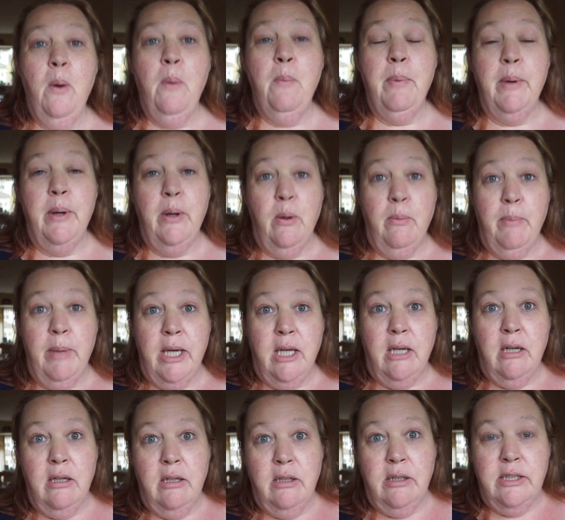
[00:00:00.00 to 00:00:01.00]
But oh my
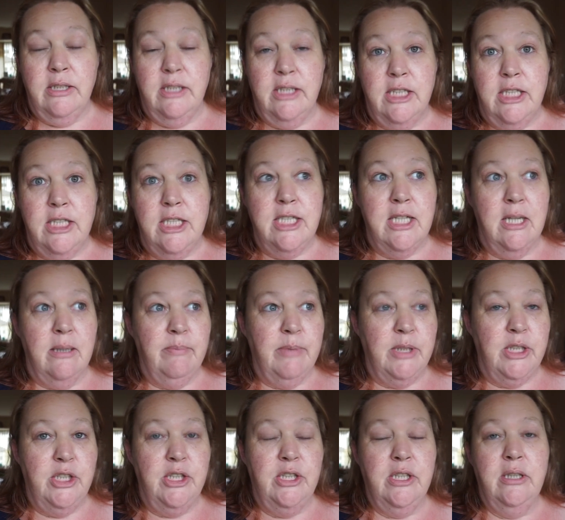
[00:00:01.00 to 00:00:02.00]
god, the
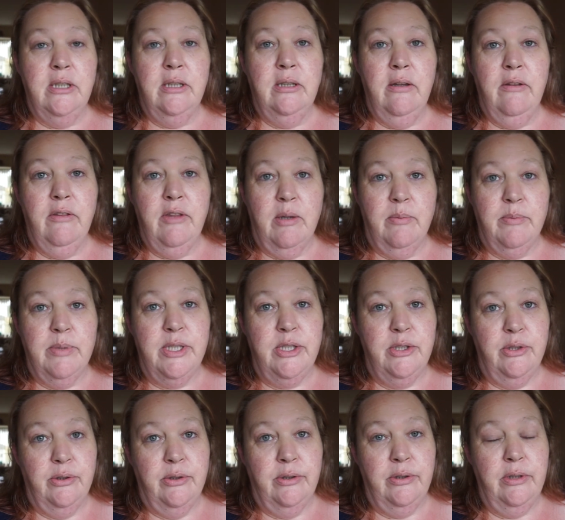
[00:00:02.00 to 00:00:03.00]
damage that was
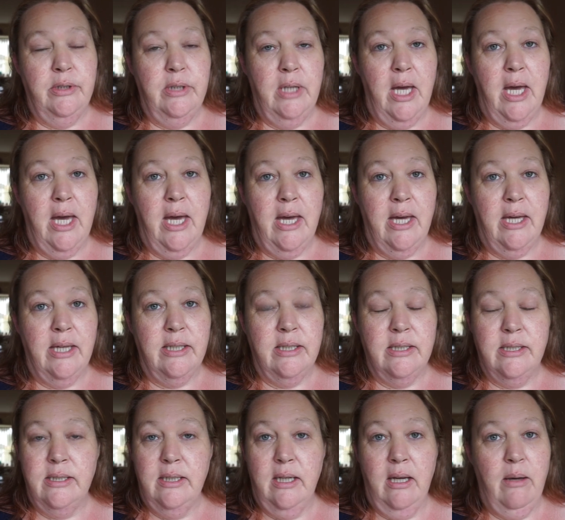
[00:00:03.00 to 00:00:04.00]
done, and
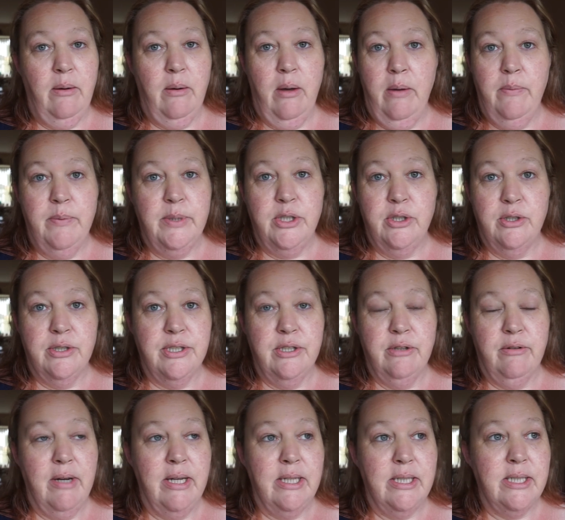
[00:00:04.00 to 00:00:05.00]
it was just
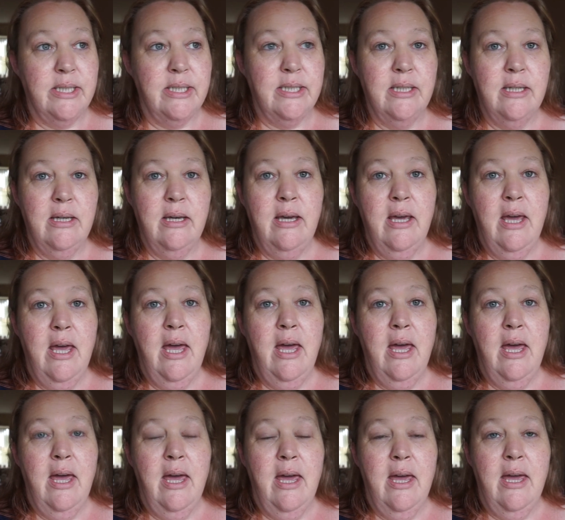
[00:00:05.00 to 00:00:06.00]
horrendous.
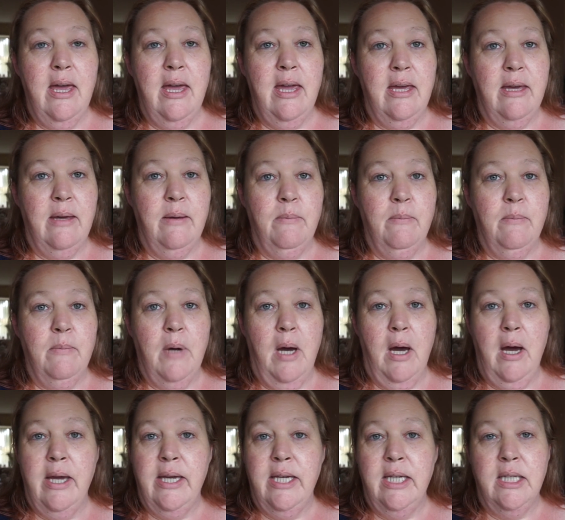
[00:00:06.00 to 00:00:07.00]

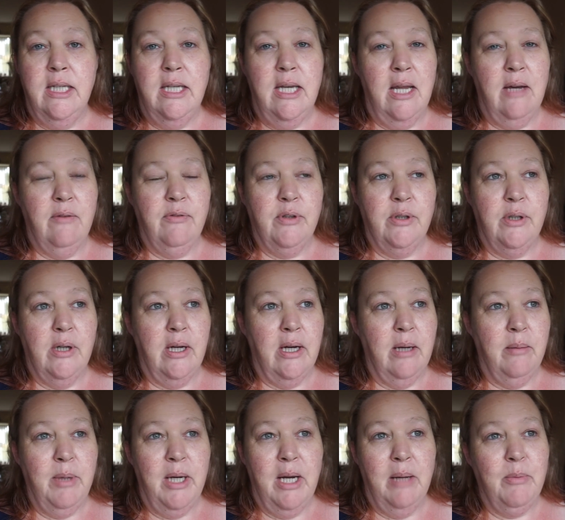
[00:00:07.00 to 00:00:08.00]
I can never, and
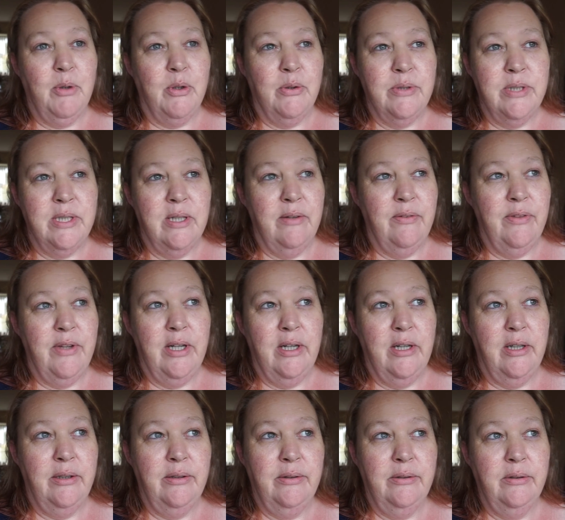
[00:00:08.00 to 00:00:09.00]
I mean I'm going down there
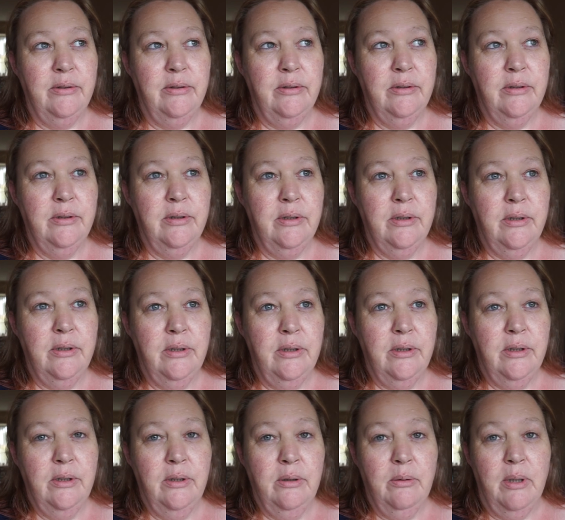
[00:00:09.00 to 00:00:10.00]

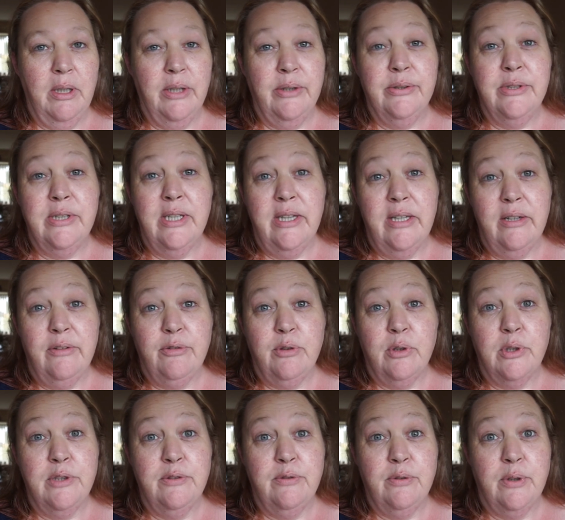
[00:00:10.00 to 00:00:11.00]

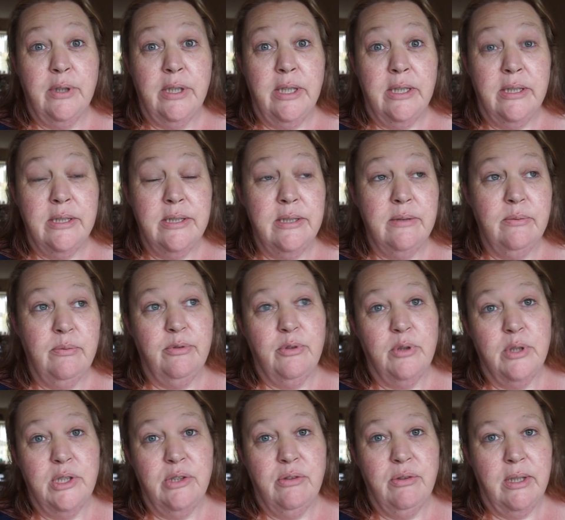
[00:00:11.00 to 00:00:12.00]
43 years,
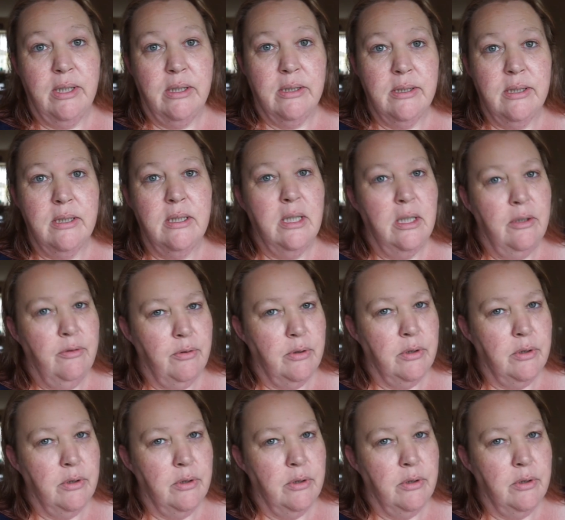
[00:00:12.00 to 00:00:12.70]
nearly 44.